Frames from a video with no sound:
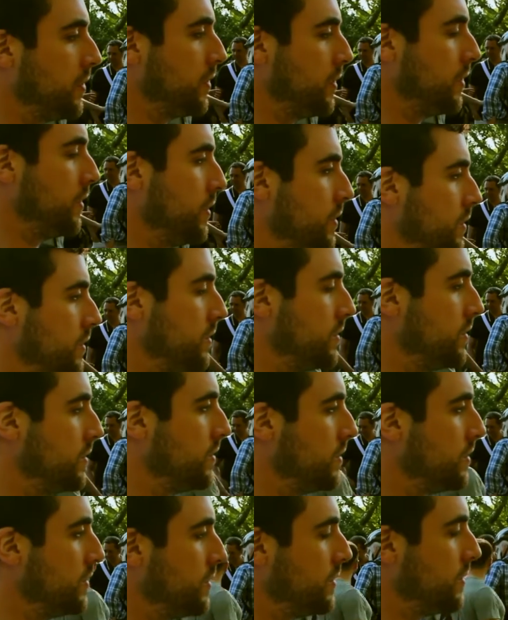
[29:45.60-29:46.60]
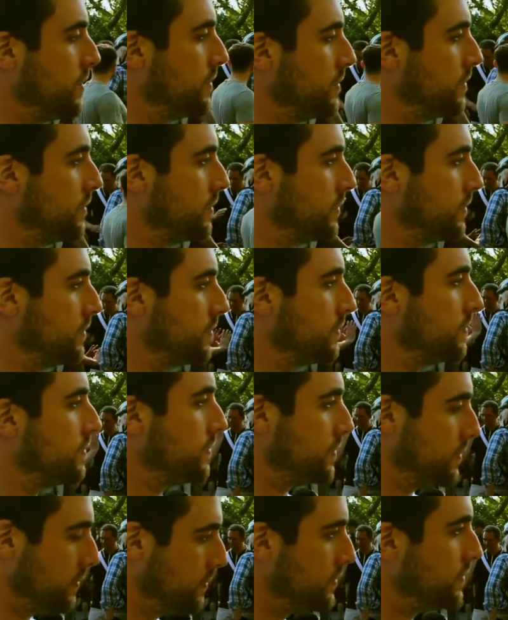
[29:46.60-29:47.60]

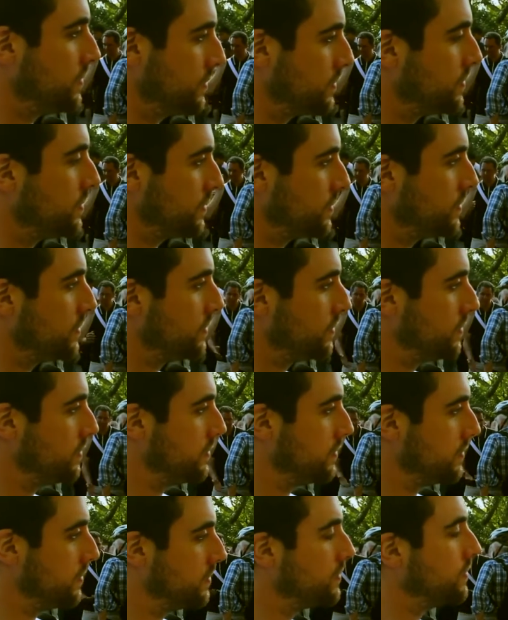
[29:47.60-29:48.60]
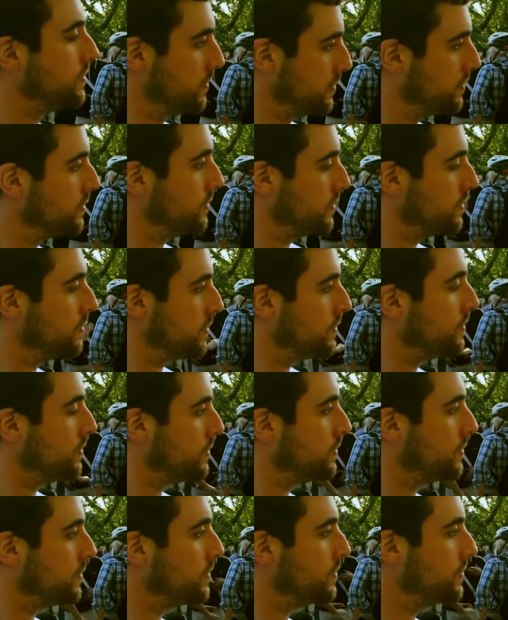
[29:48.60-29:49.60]

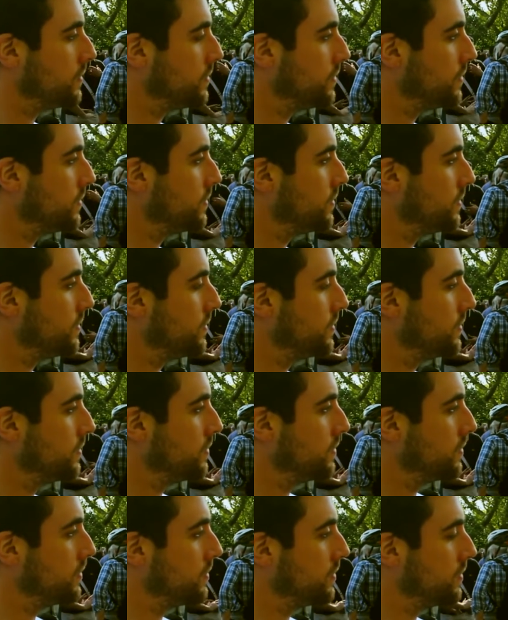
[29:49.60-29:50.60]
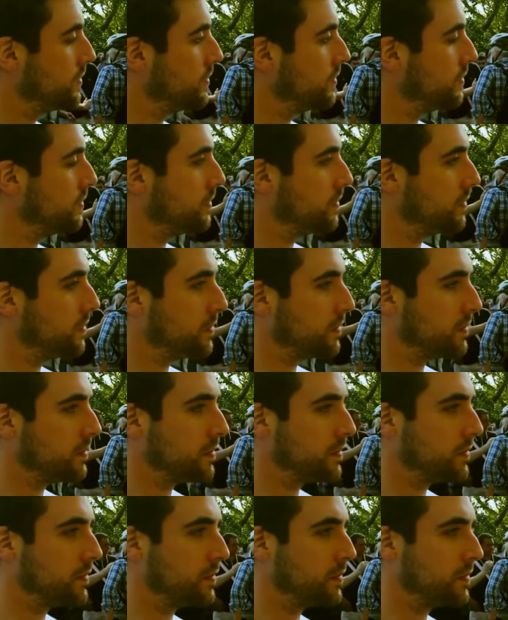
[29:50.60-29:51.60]

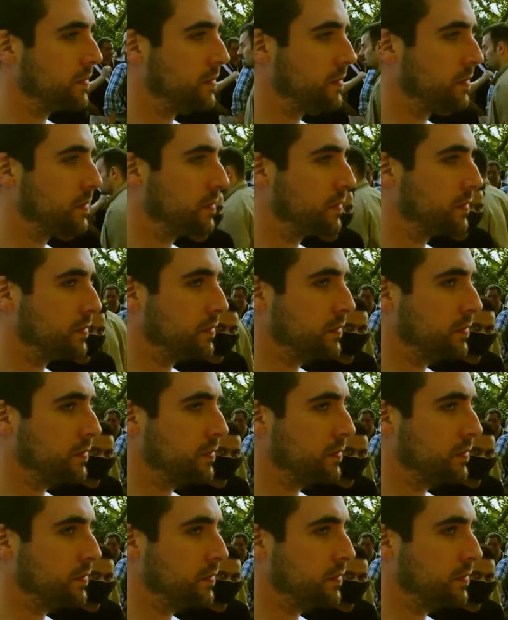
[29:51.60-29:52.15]
No words are spoken by the person on screen.